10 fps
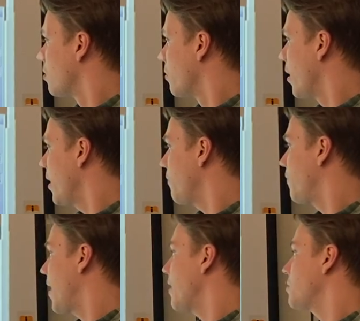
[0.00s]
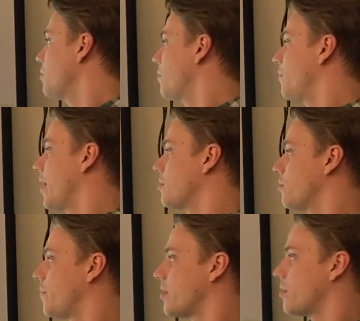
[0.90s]
right? Faster and faster
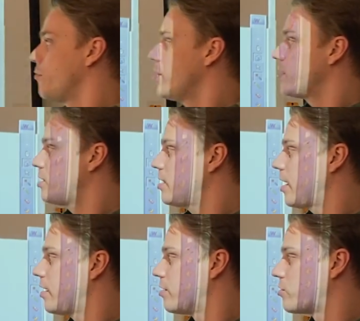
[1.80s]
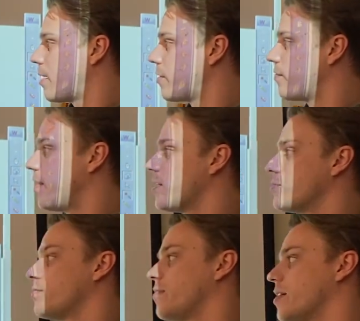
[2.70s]
and faster. And we can see that here, dropping
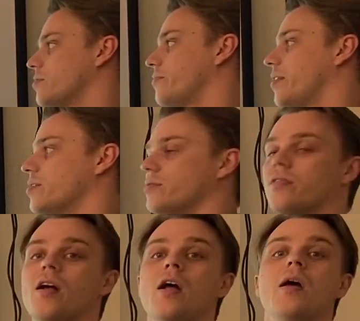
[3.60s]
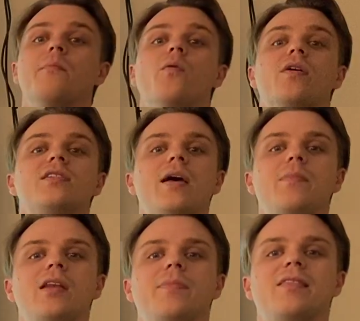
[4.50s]
faster and faster and faster. But what does that
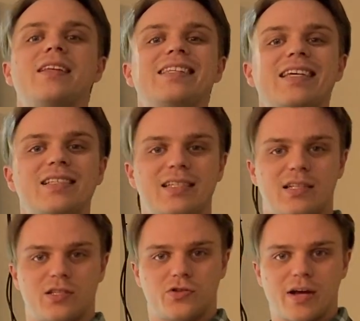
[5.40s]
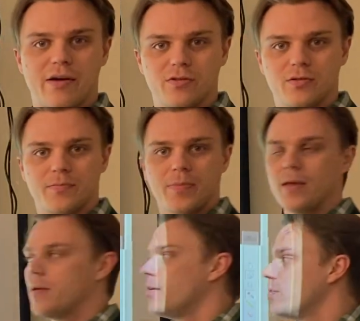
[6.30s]
mean about the distance traveled?
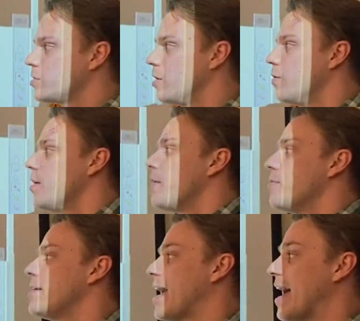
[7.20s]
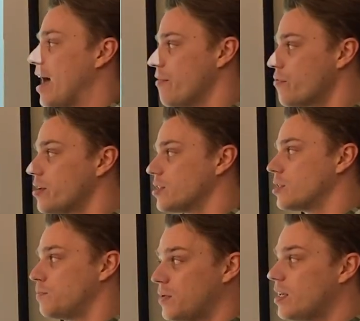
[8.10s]
So the average
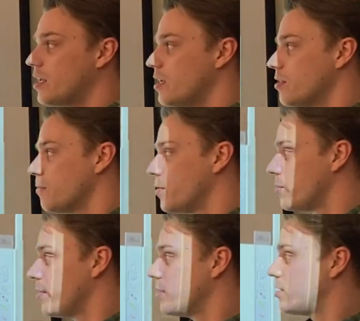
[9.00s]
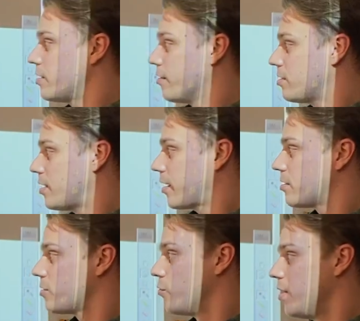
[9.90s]
speed between 0
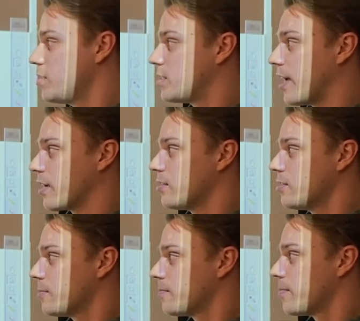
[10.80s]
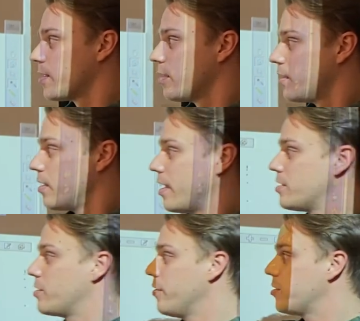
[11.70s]
seconds and 1 second
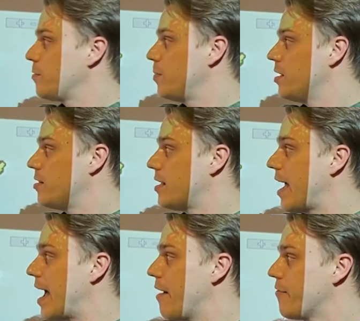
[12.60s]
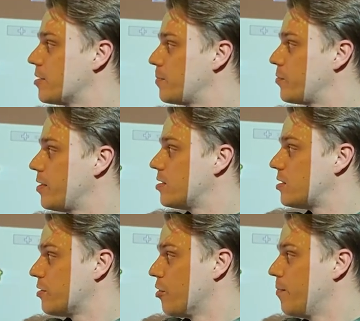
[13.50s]
is going to be the average between
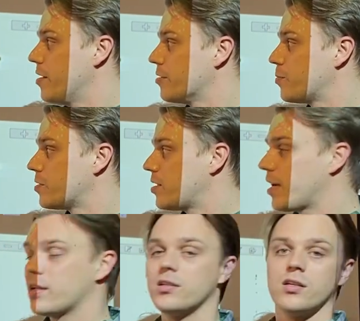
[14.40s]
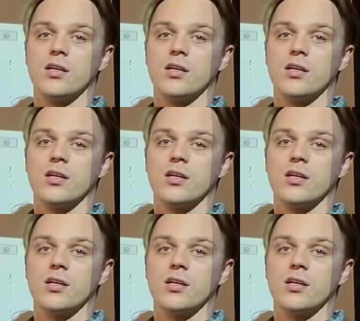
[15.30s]
0 meters per second